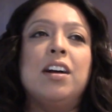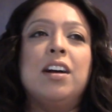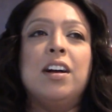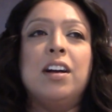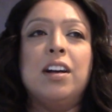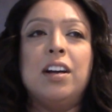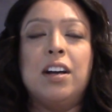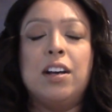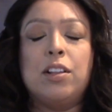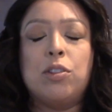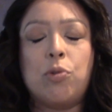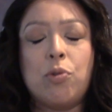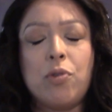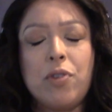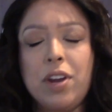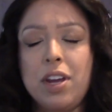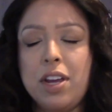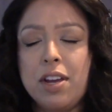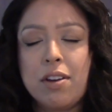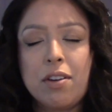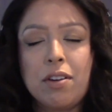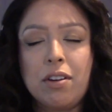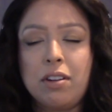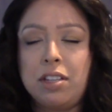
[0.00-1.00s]
3
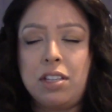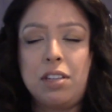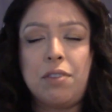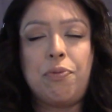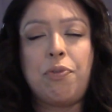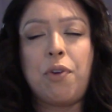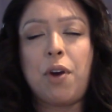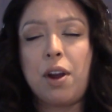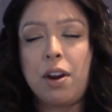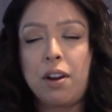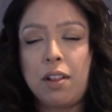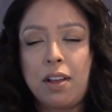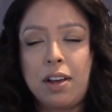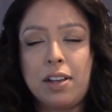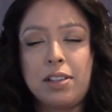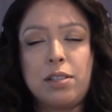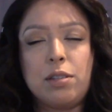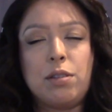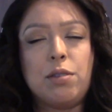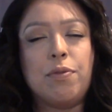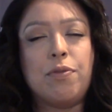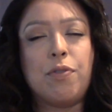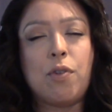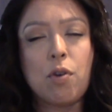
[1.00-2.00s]
years to finalize a
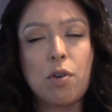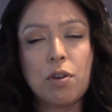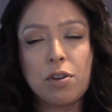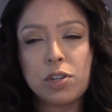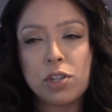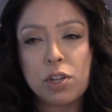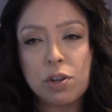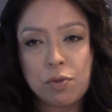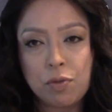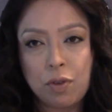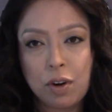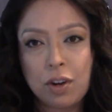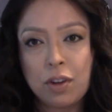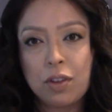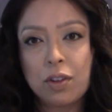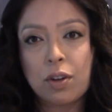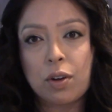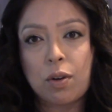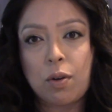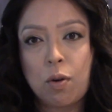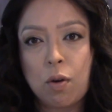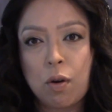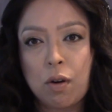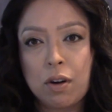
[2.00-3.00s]
divorce and run to the
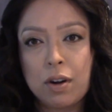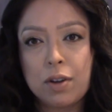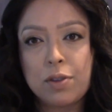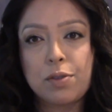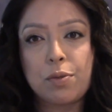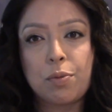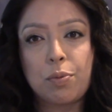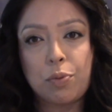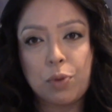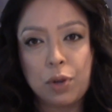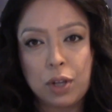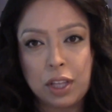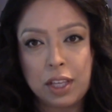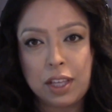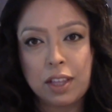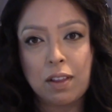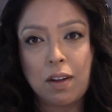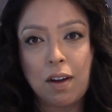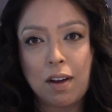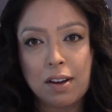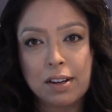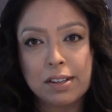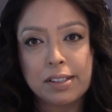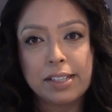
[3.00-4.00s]
court is a really
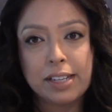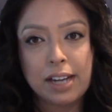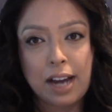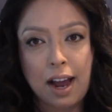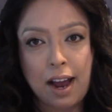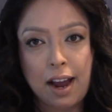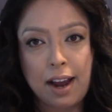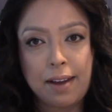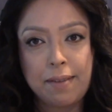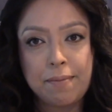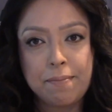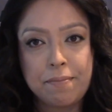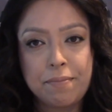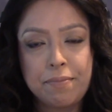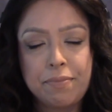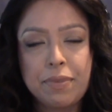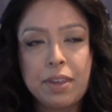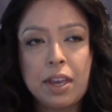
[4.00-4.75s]
long time.